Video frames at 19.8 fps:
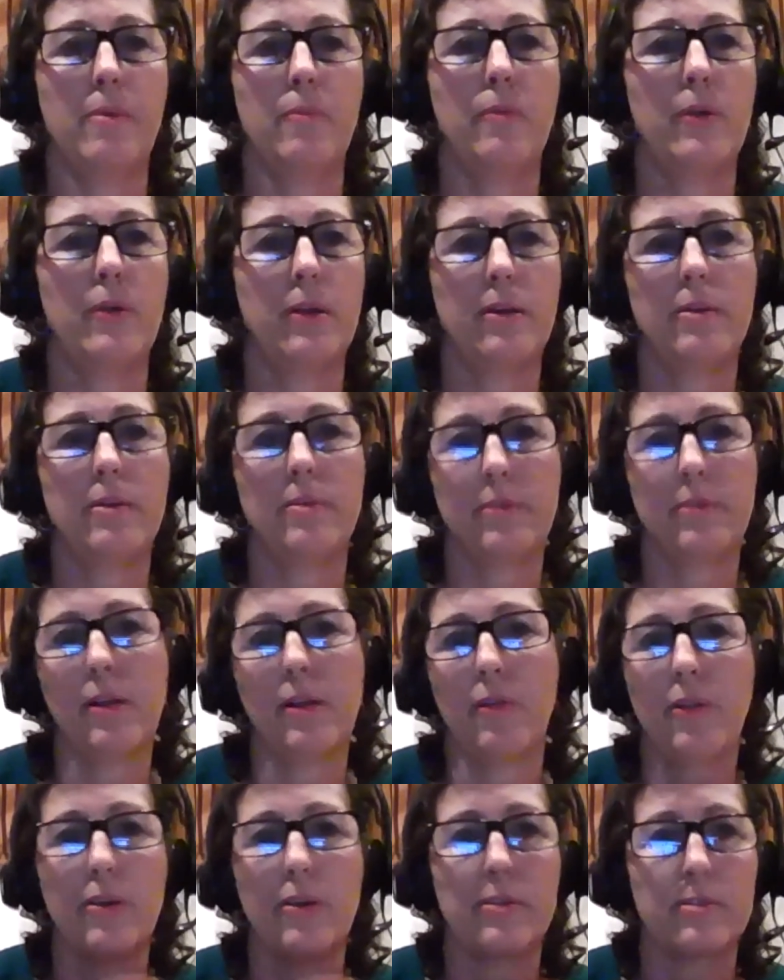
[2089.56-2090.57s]

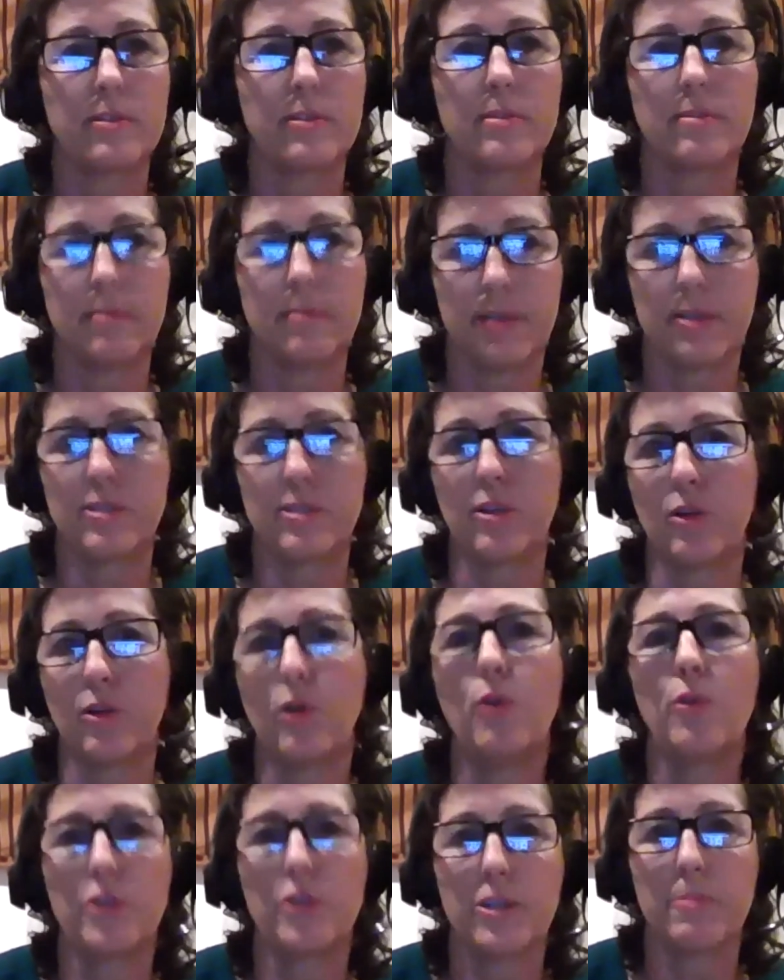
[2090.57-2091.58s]
There's a
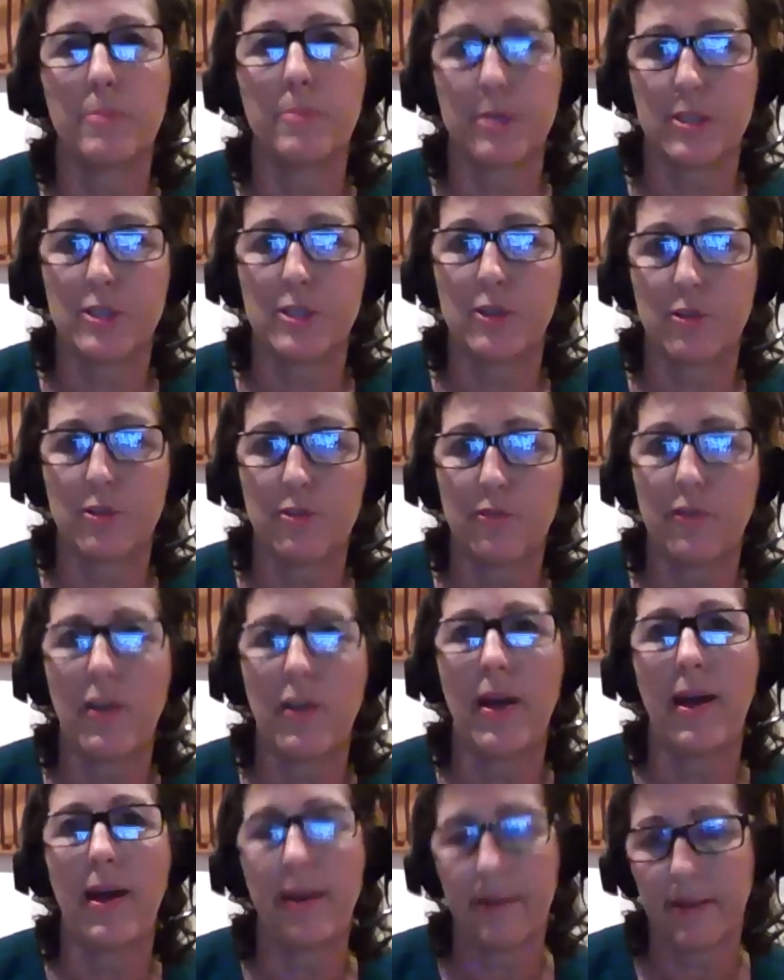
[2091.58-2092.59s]
goal to preserve
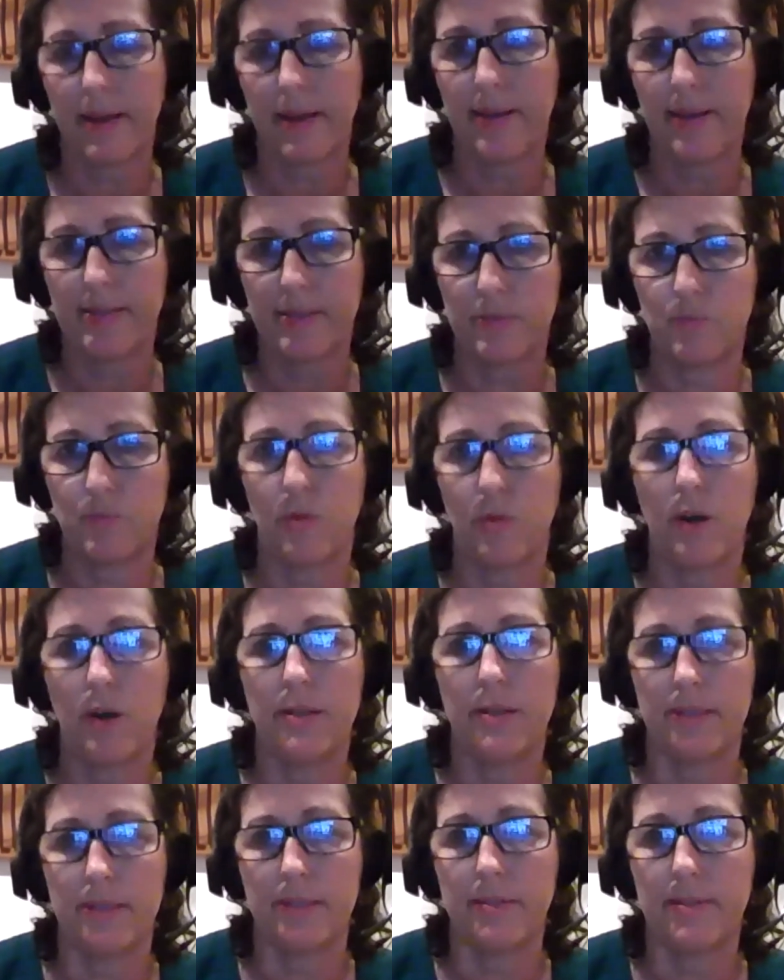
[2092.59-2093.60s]
that as
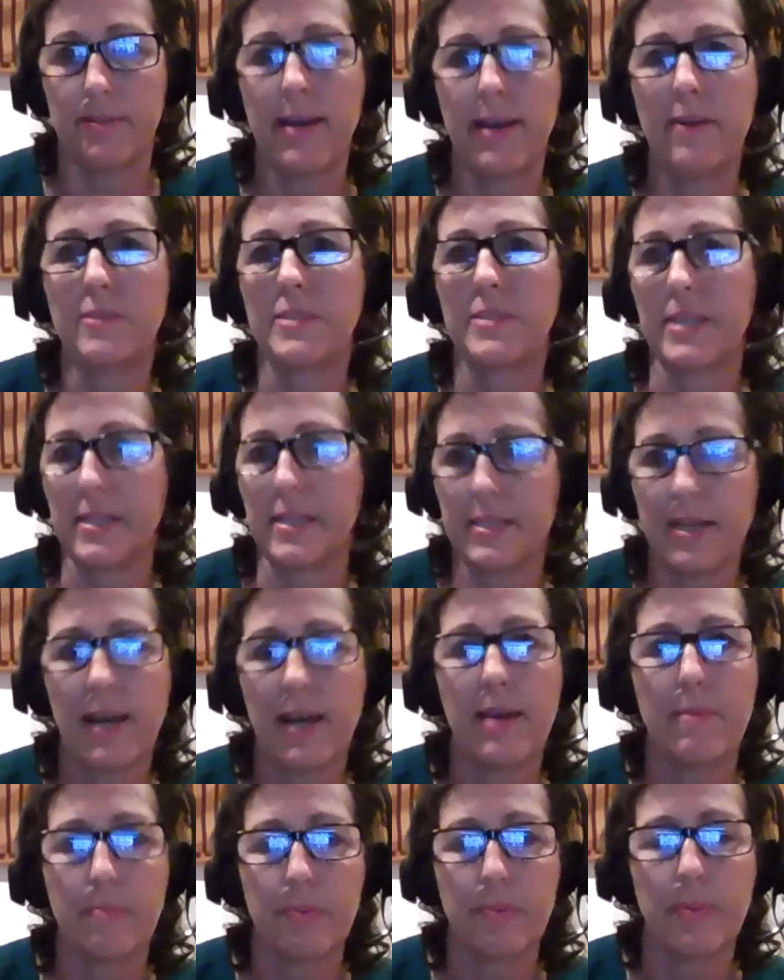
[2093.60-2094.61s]
housing
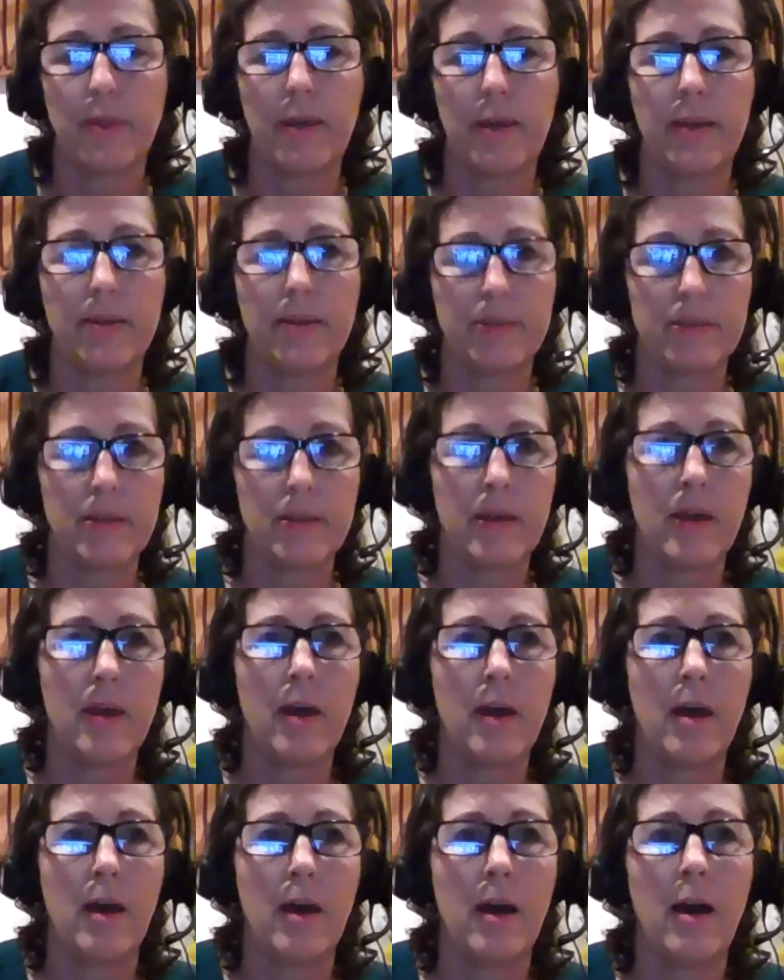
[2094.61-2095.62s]
type that,
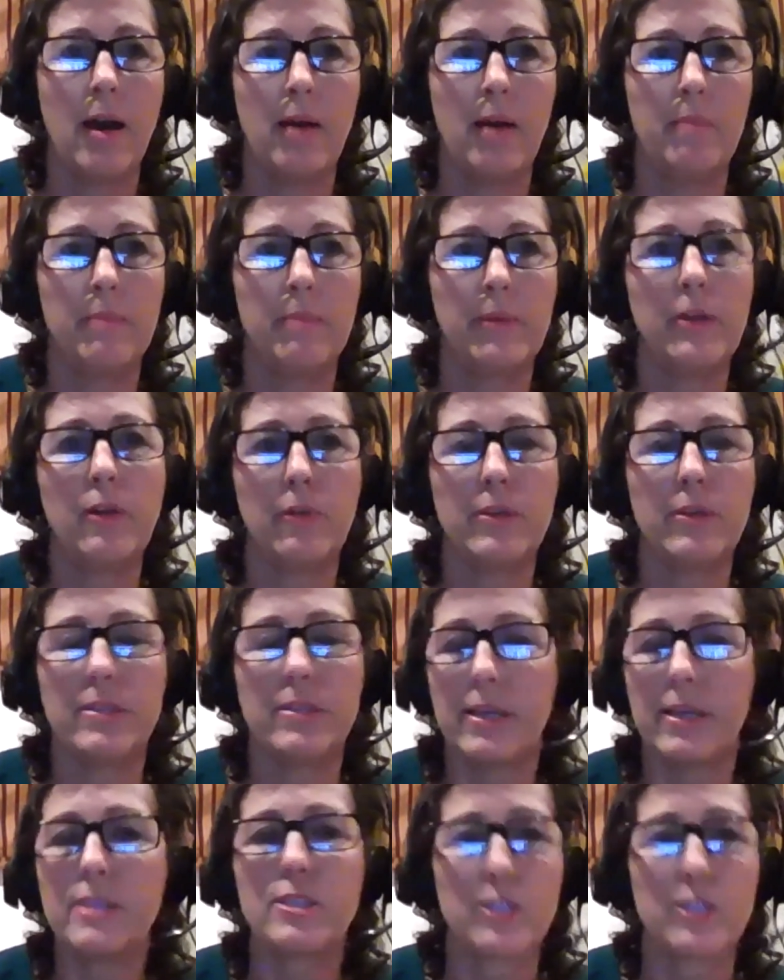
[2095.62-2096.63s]

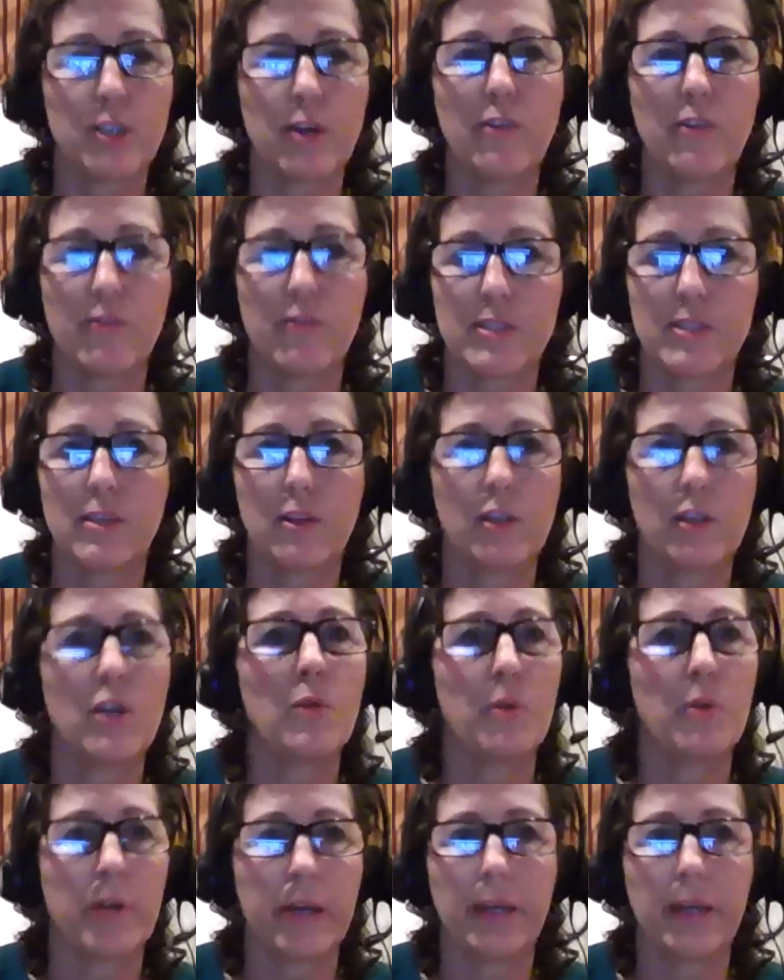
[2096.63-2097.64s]
it serves
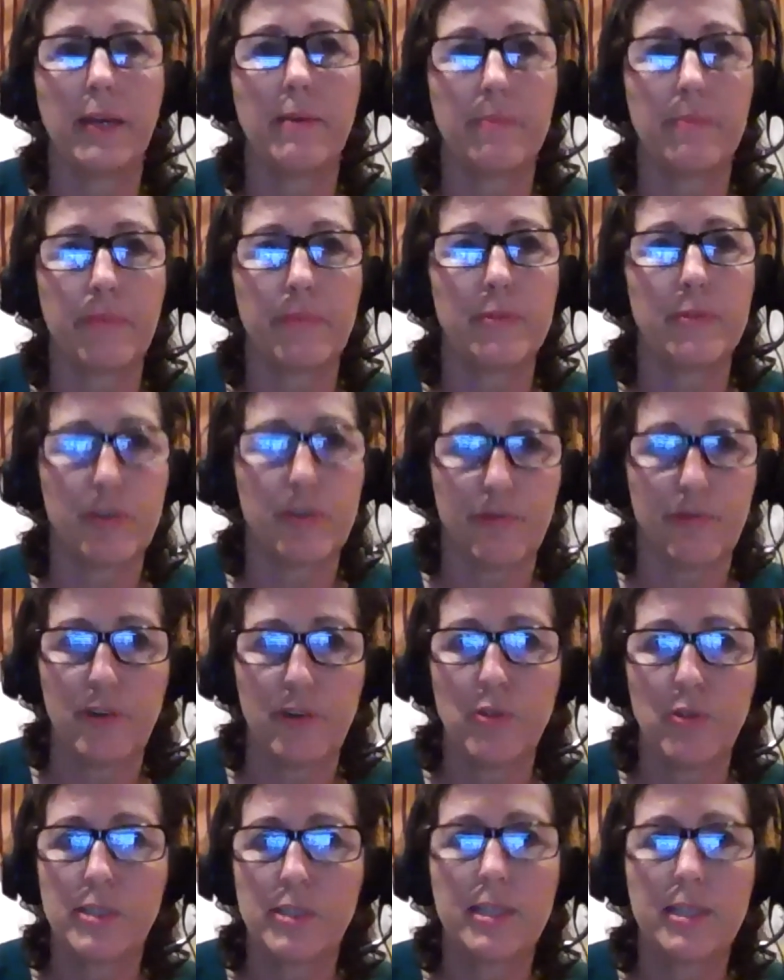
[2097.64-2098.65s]
lower income
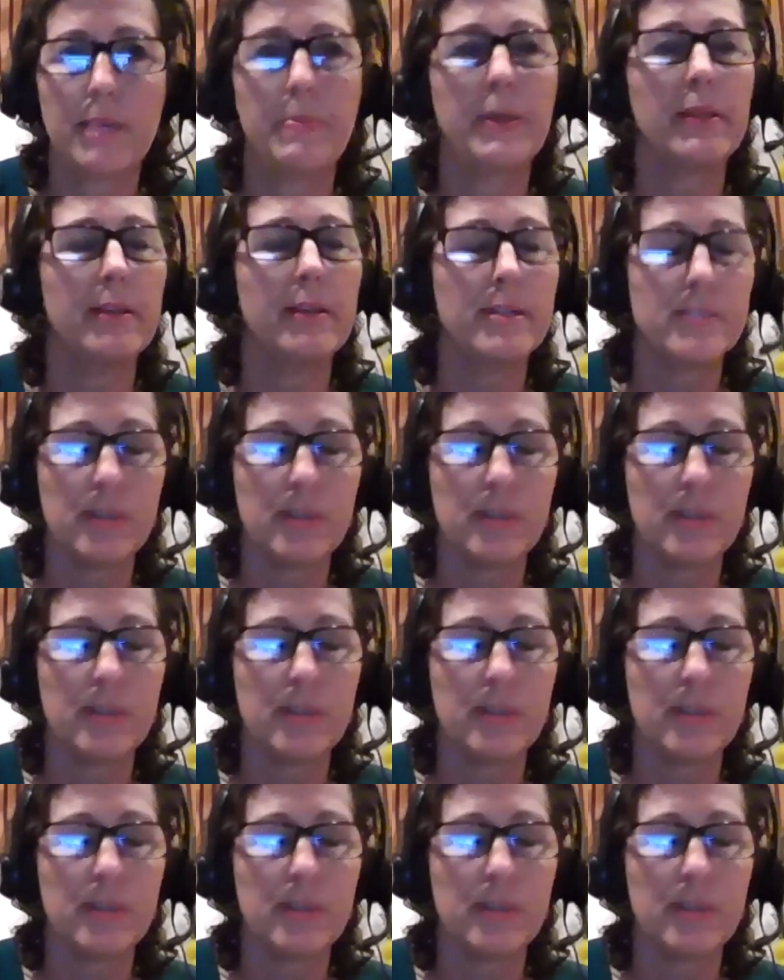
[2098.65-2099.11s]
folks typically.